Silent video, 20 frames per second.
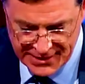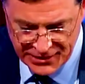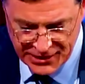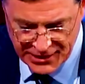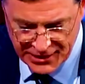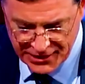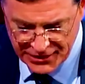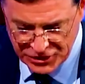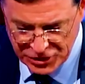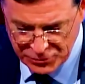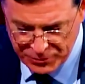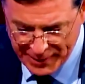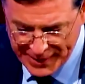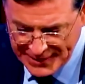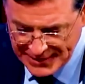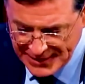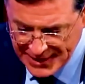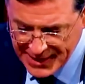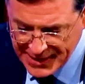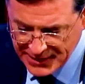games
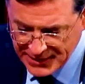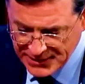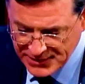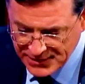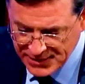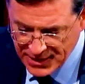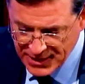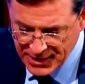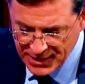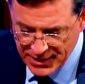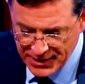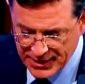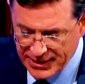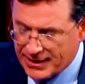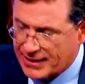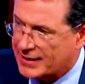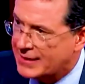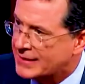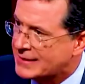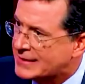with him instead of
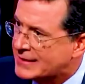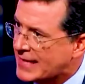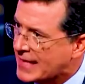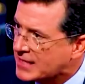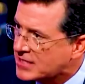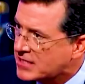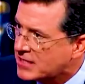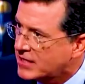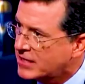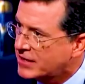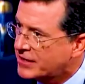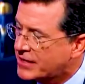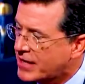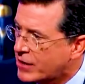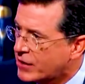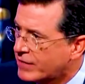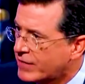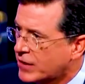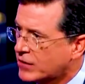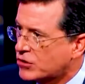spending every
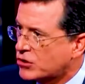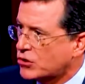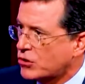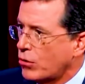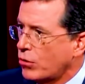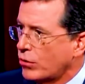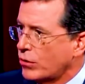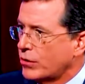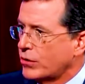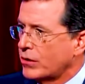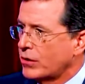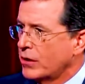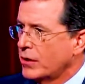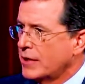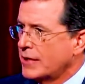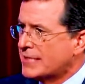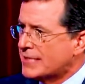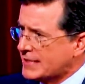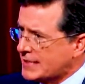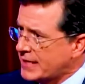second sitting at a
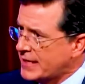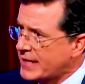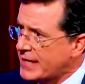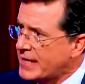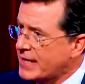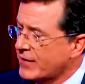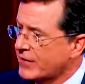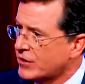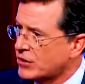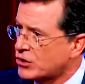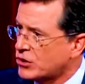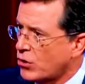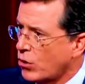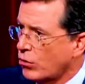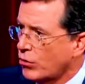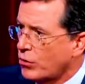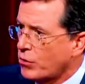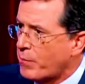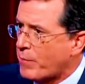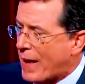Tesla or
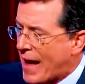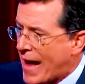SpaceX